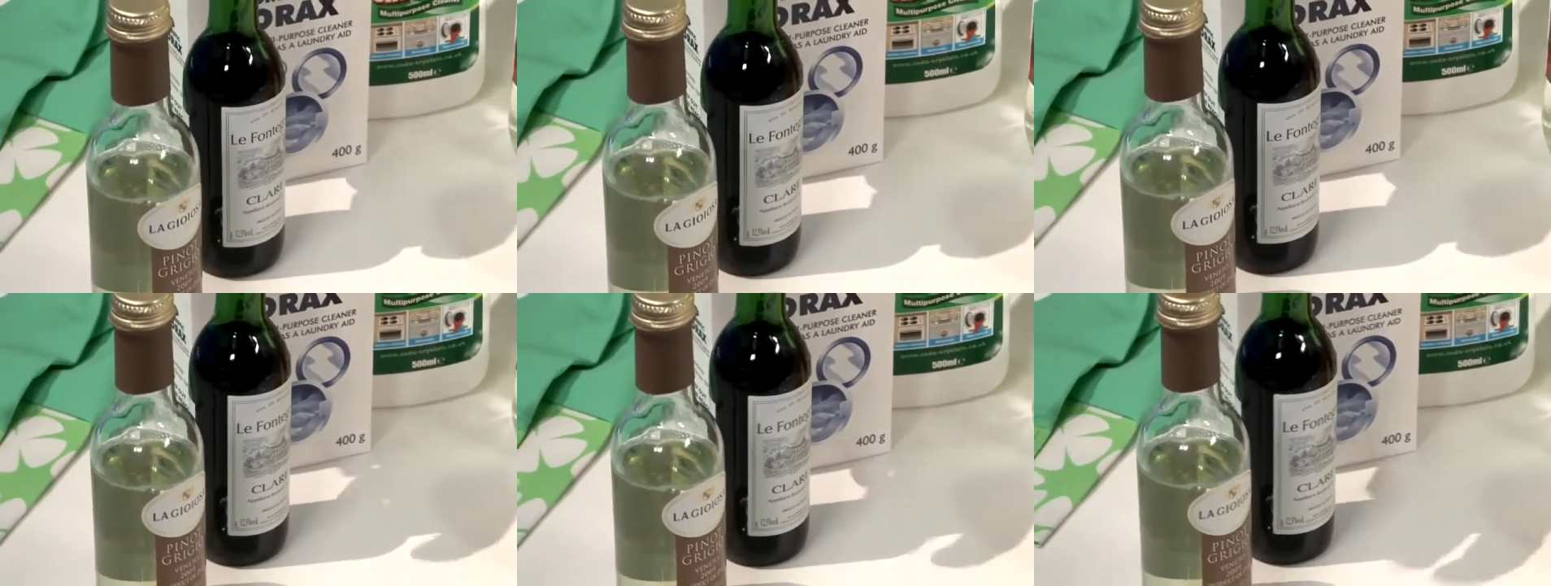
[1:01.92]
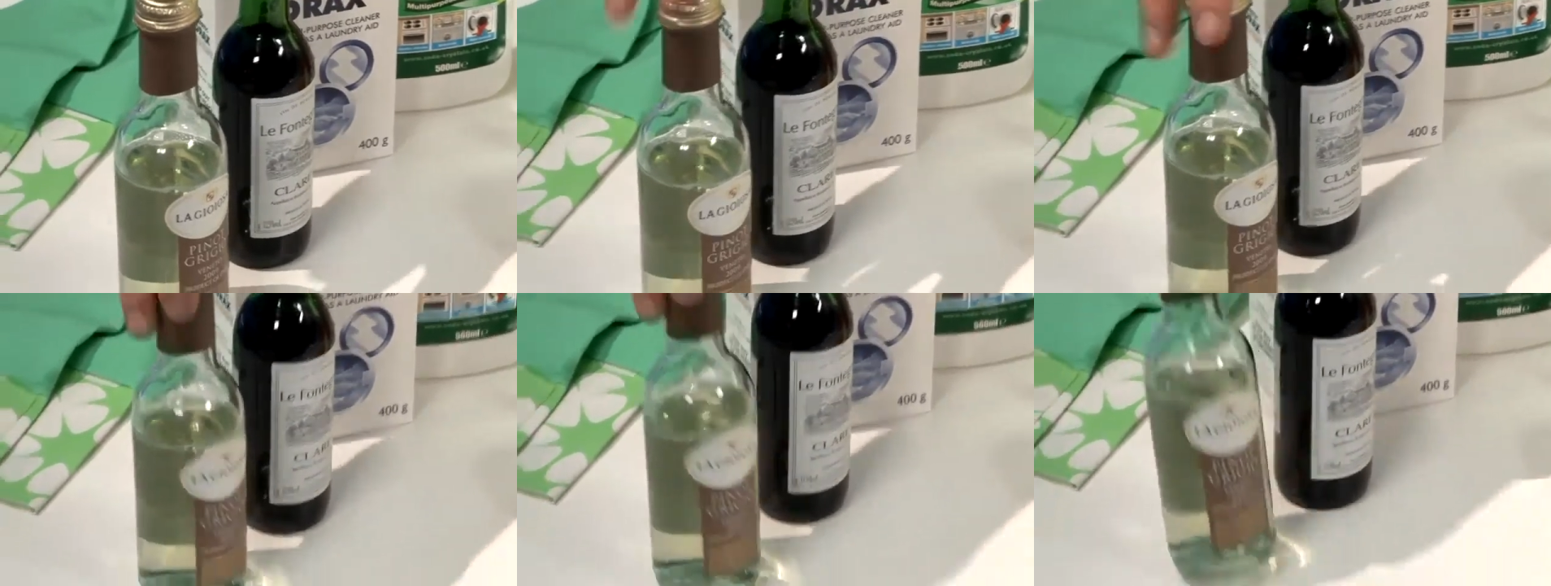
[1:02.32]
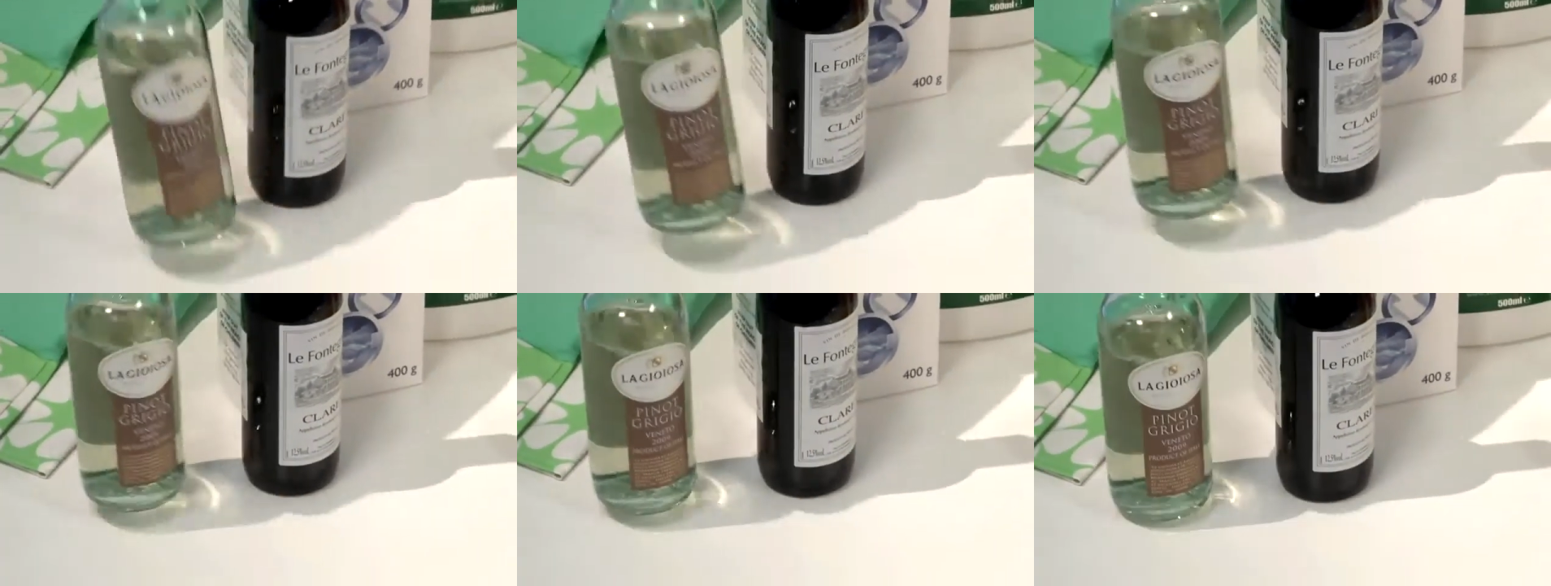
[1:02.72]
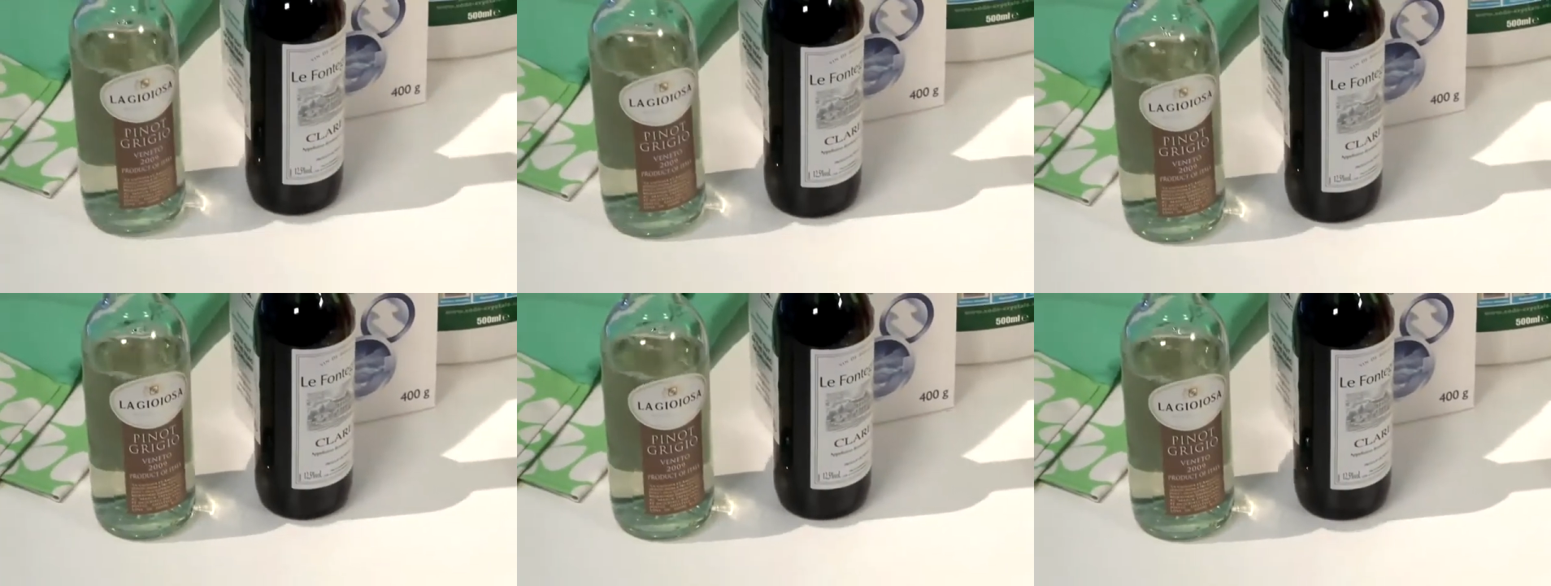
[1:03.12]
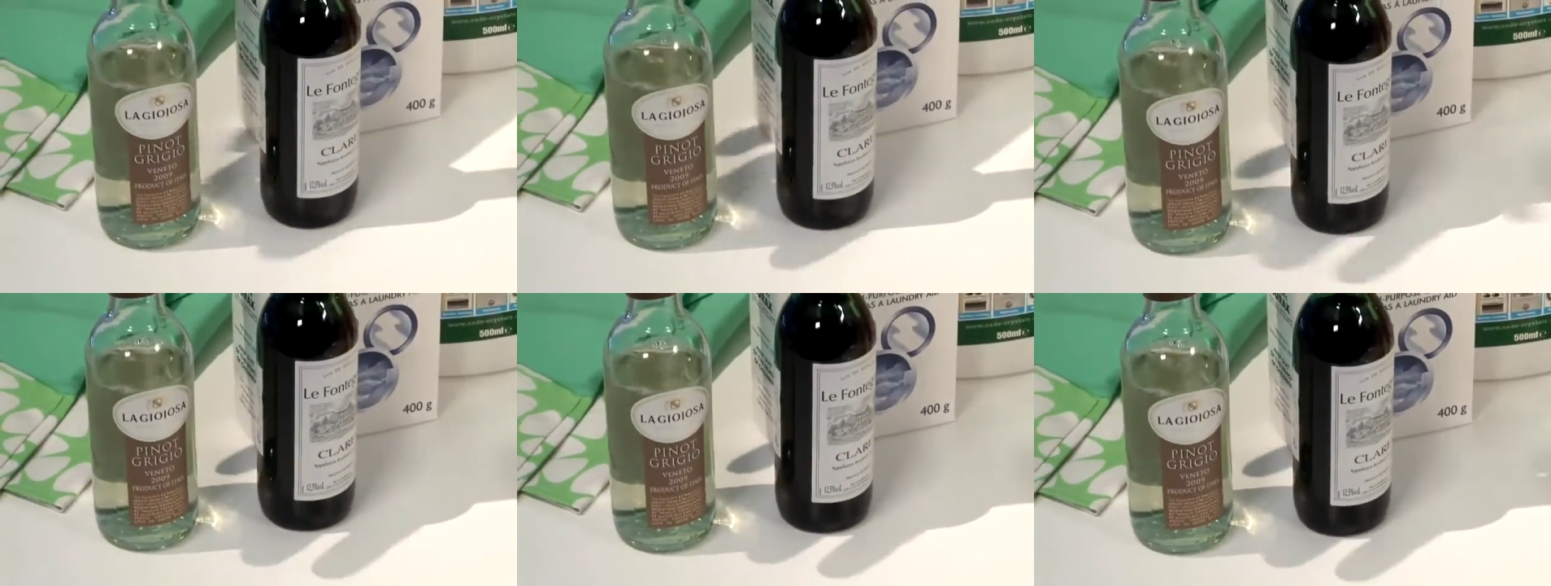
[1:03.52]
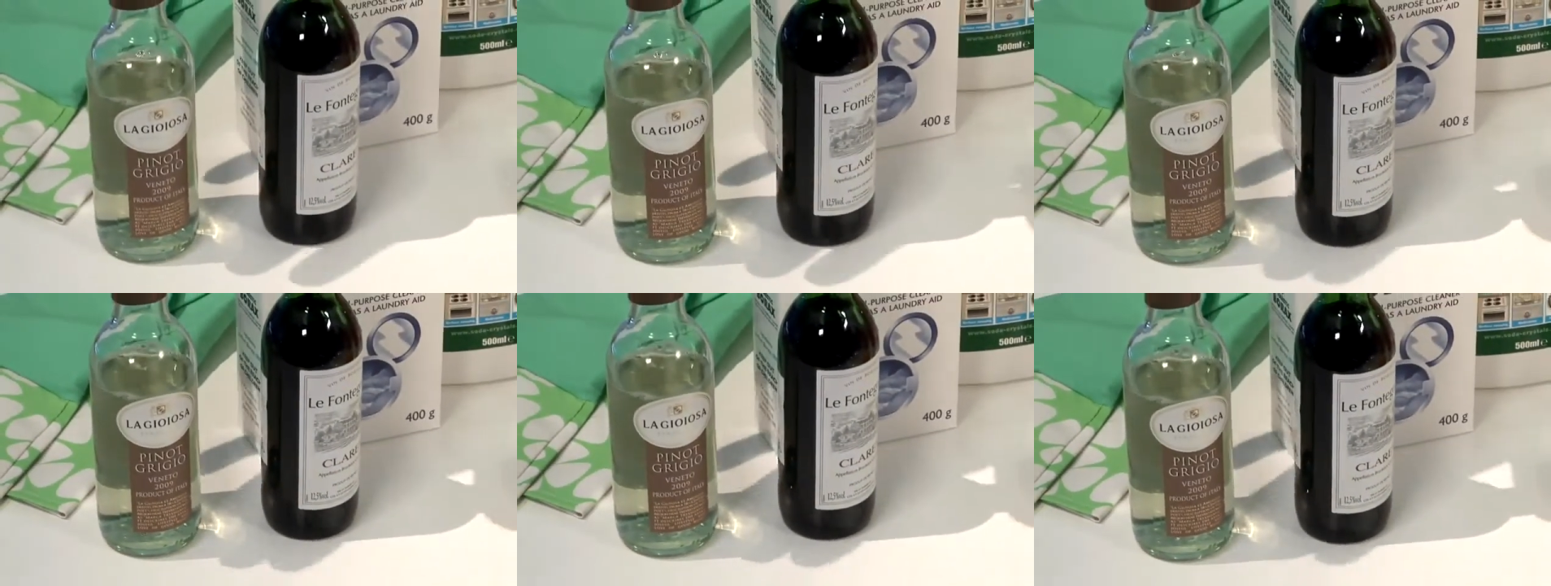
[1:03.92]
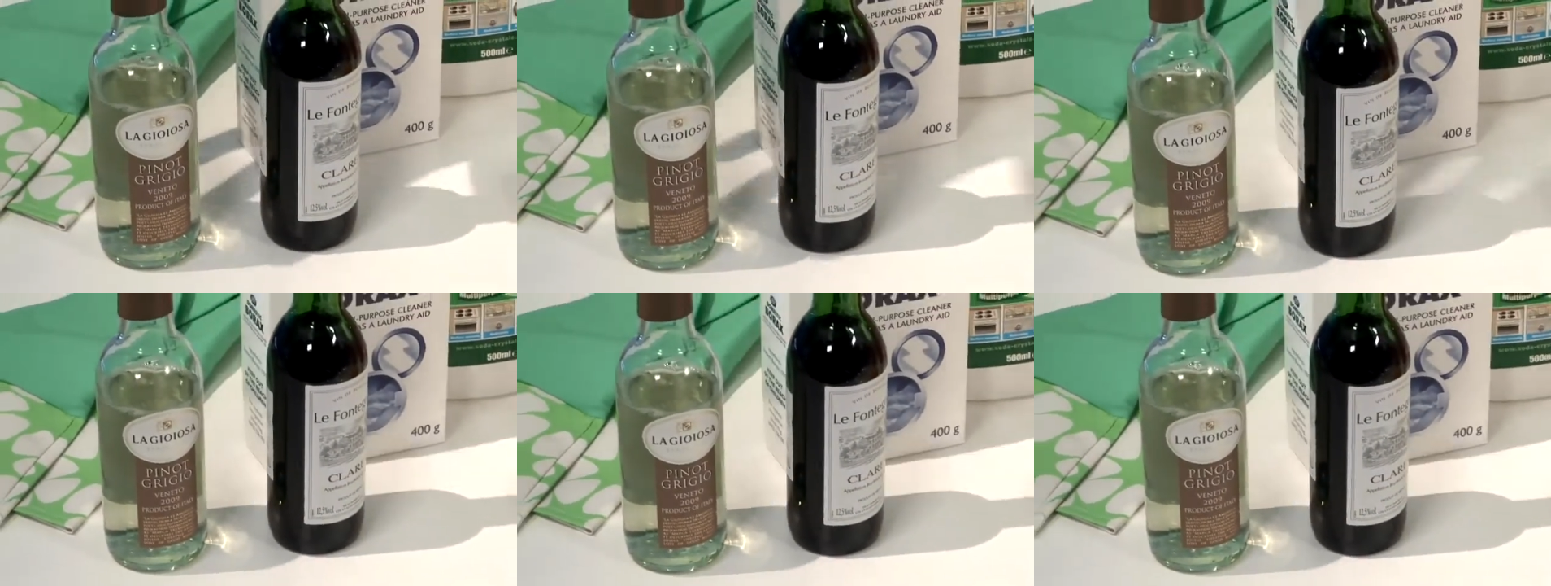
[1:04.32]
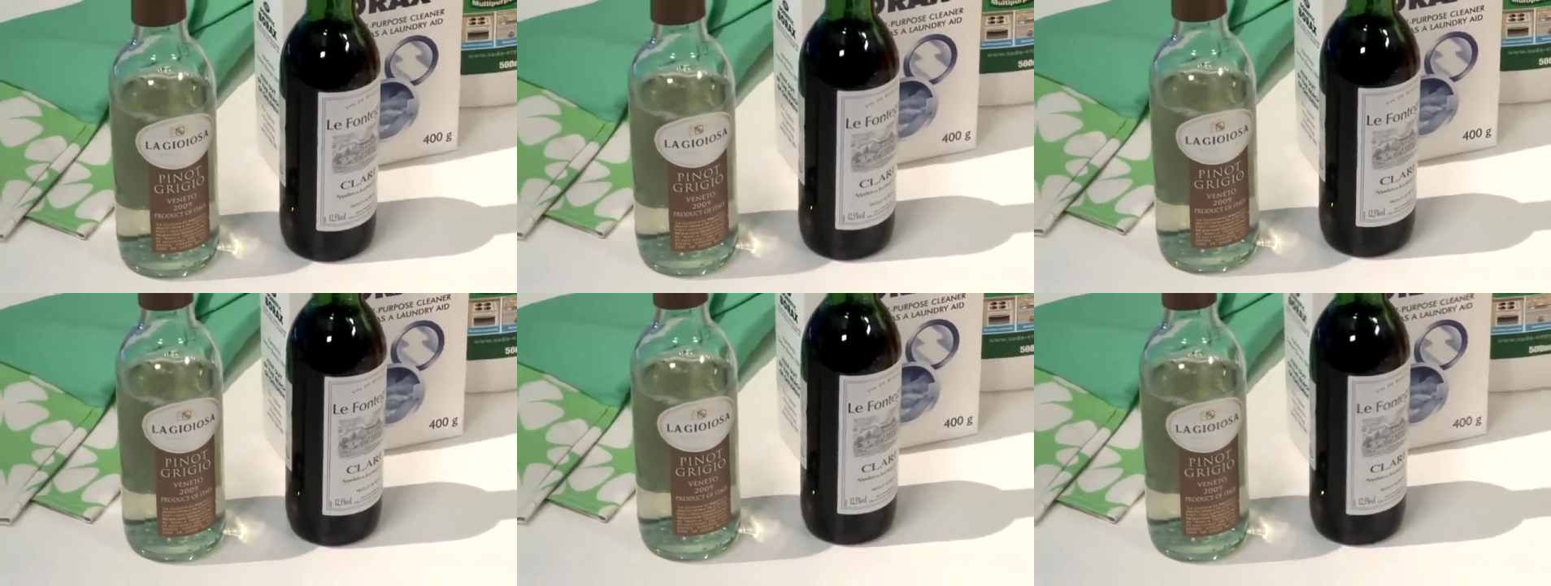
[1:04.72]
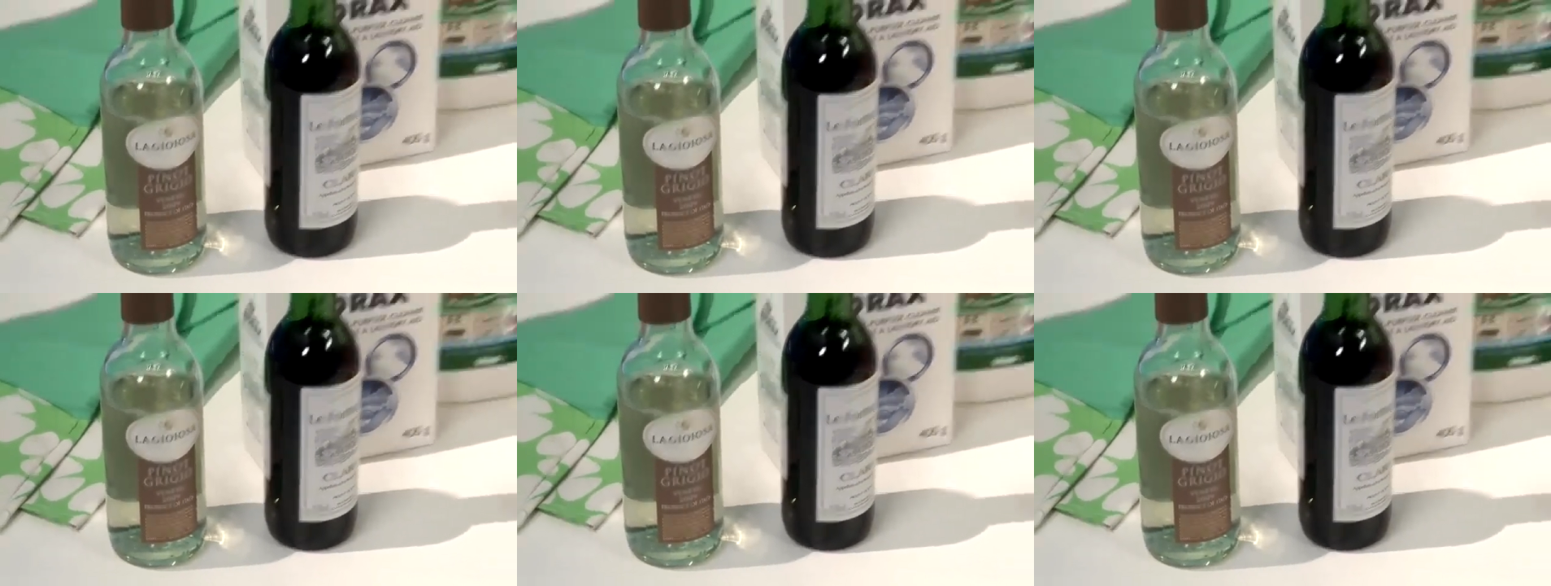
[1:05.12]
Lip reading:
[unreadable: no face in view]